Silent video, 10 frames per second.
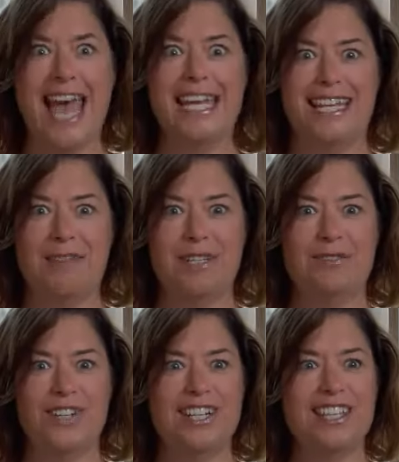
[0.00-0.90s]
get it. I
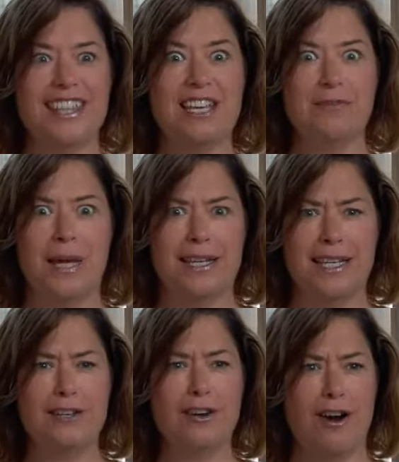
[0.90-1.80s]
mean, what do you think about a
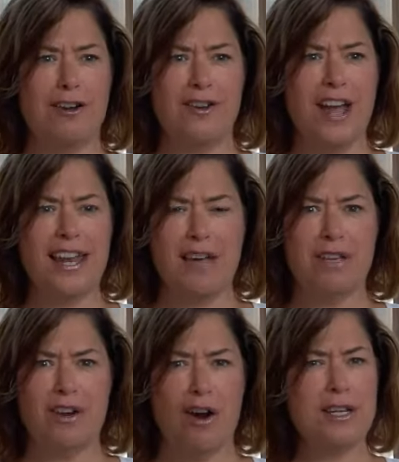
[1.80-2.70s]
kindergartner not
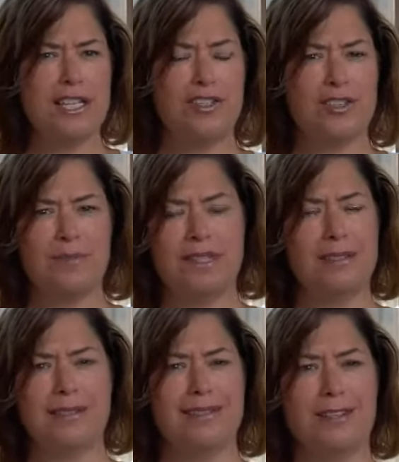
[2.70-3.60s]
having an art teacher? It
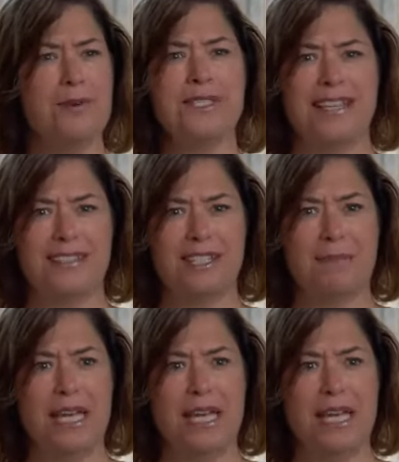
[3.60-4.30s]
makes no sense to